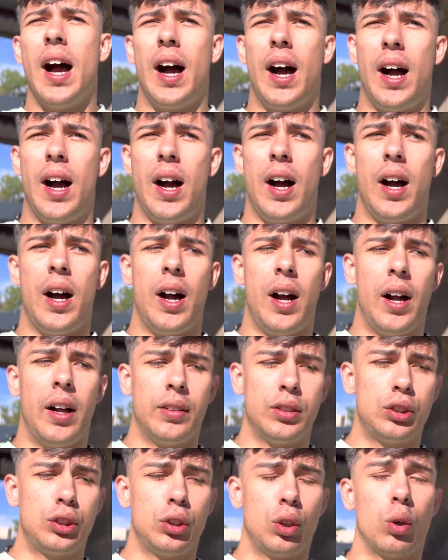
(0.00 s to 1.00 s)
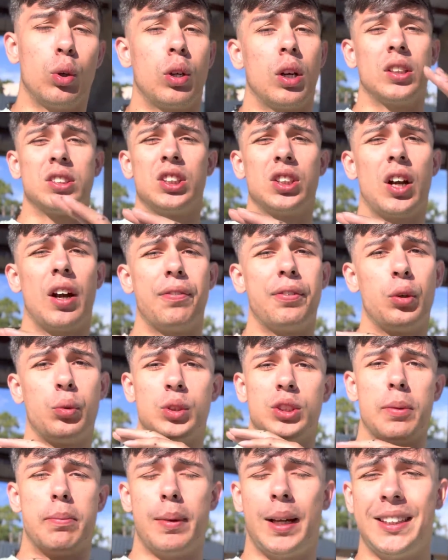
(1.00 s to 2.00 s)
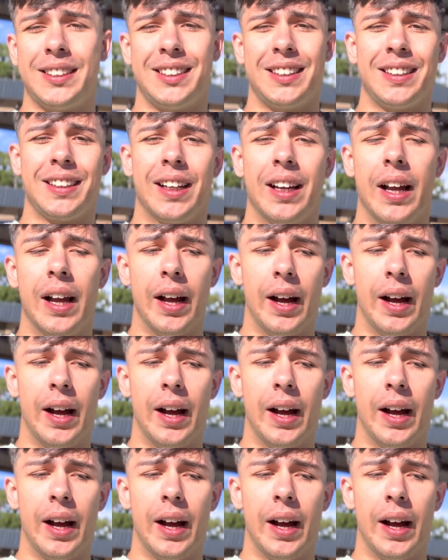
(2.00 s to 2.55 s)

Uh, so Cars and Coffee was amazing.